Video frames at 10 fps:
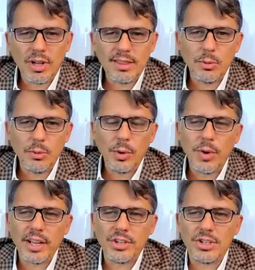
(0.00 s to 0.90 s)
I think we
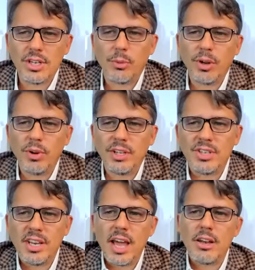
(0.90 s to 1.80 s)
reached
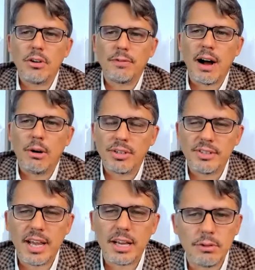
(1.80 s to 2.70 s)
the end of our
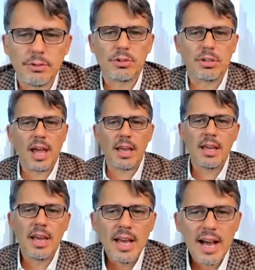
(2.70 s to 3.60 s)
session for today.
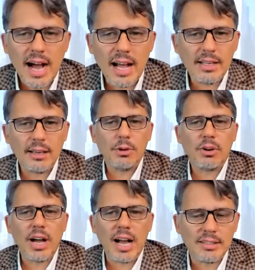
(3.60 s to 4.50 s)
I'll give you
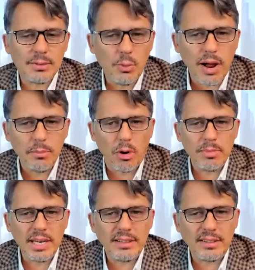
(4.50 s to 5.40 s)
guys 1 more
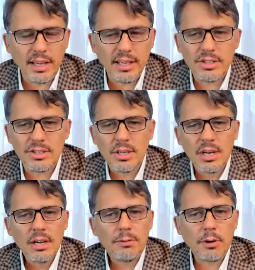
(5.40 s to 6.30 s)
minute each
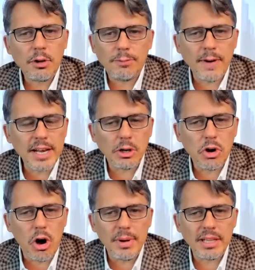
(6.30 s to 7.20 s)
for your final
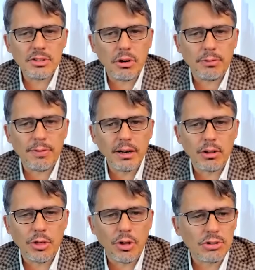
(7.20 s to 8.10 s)
comments, your final
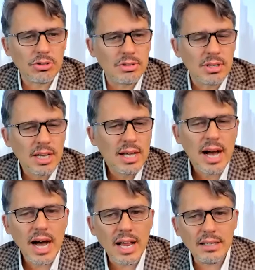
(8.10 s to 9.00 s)
thoughts.
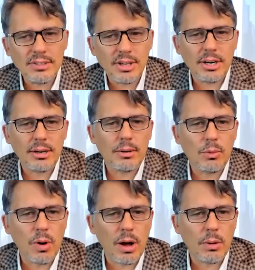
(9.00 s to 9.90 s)
Alistair,
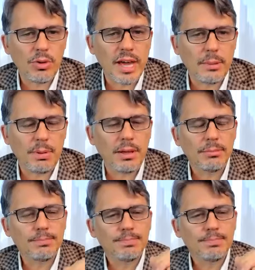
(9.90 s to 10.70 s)
what would that be?